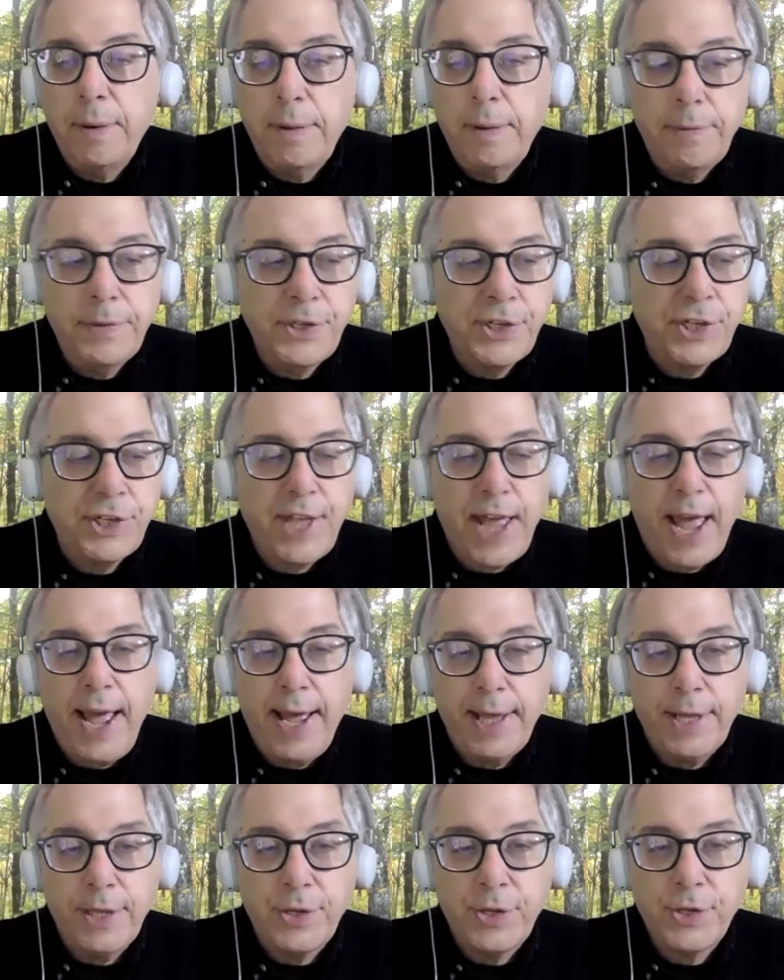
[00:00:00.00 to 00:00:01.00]

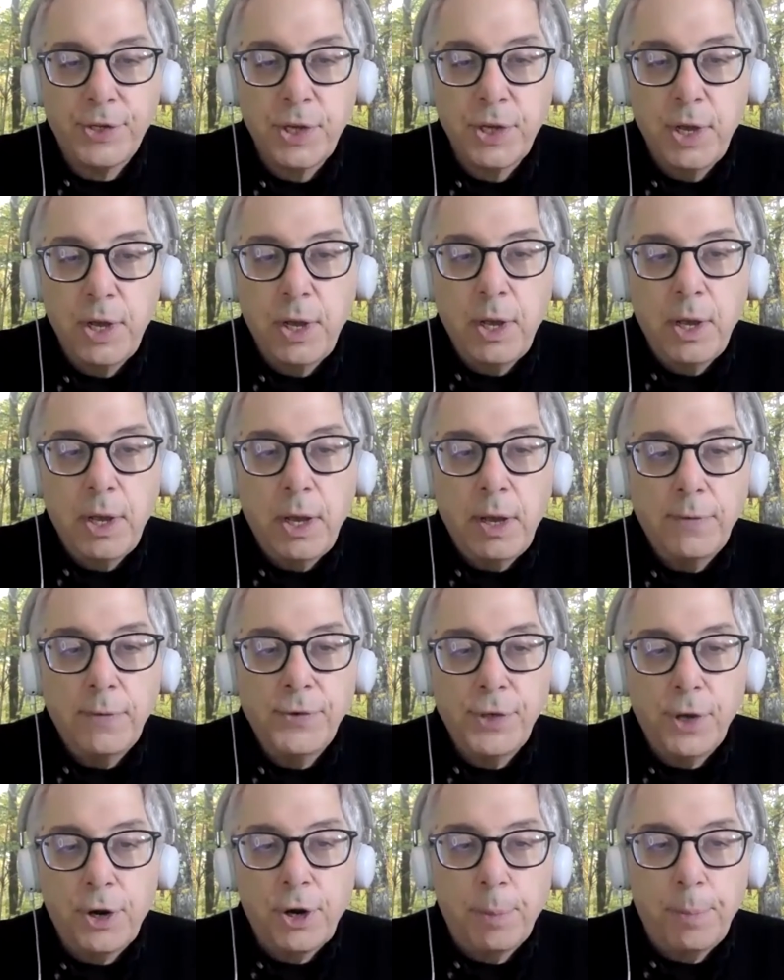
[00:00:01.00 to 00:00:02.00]
stance of
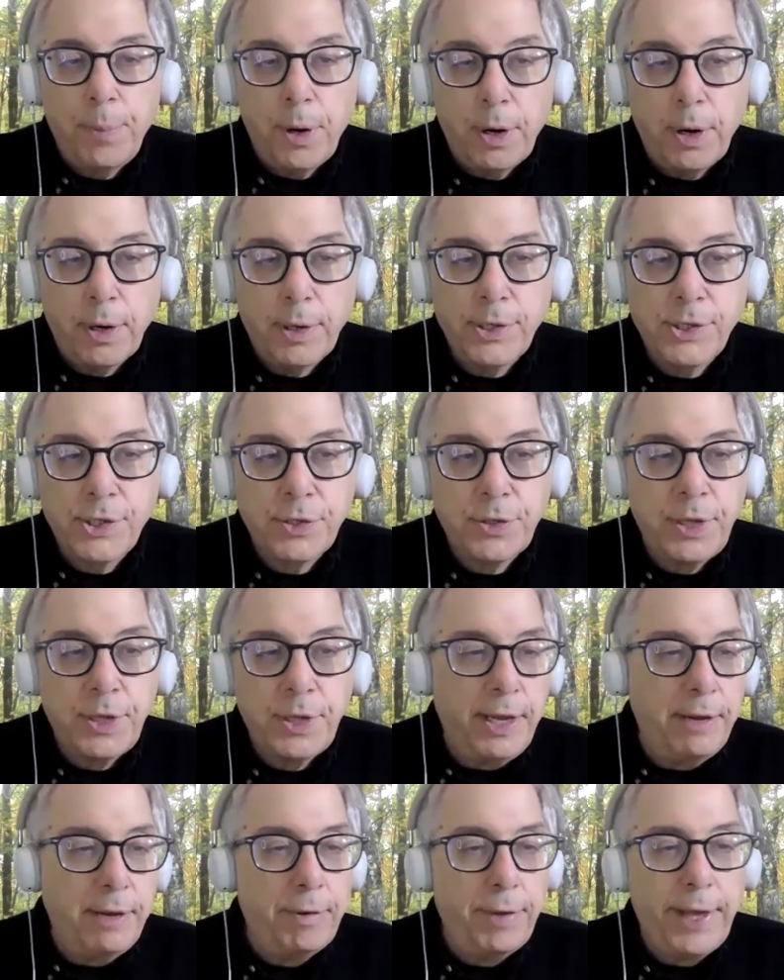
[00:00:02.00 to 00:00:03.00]
Zuckerberg's that
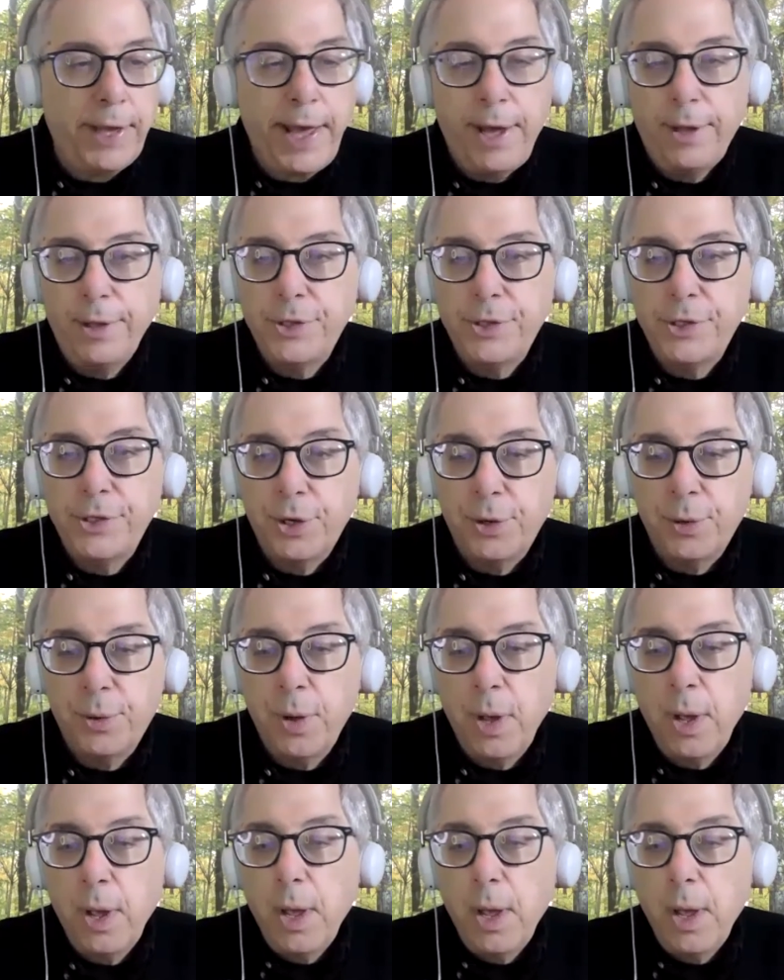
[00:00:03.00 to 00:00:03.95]
he really held to,